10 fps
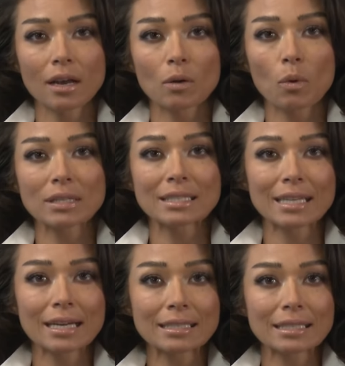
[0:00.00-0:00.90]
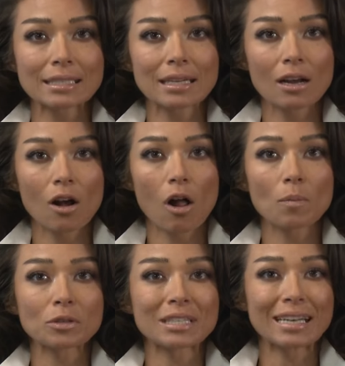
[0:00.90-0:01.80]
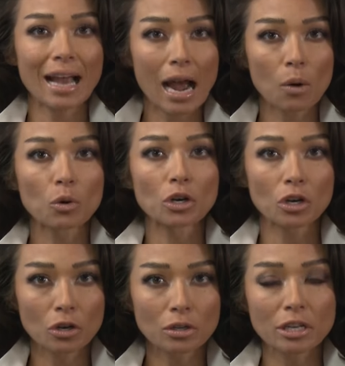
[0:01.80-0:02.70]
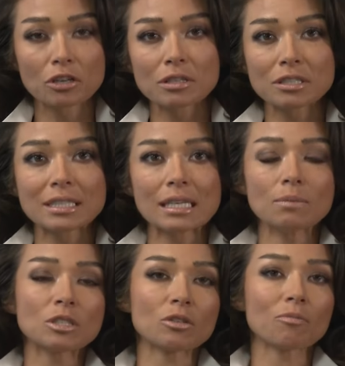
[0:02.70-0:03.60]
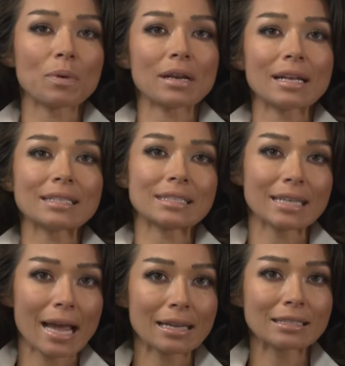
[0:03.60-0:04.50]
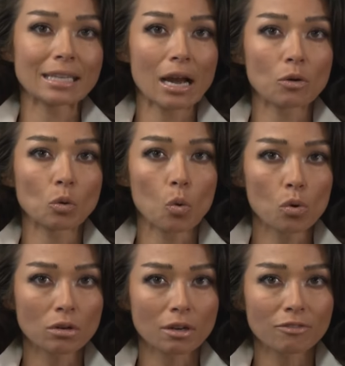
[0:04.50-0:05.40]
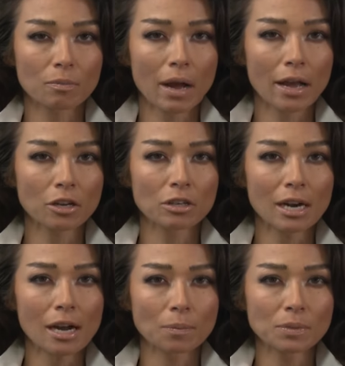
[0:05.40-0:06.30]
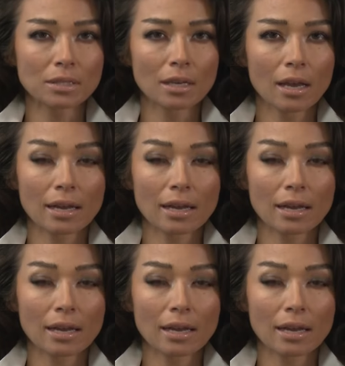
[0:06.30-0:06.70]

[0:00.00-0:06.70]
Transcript: And while detected almost an hour earlier, there seems to have been a stand down order from higher ups.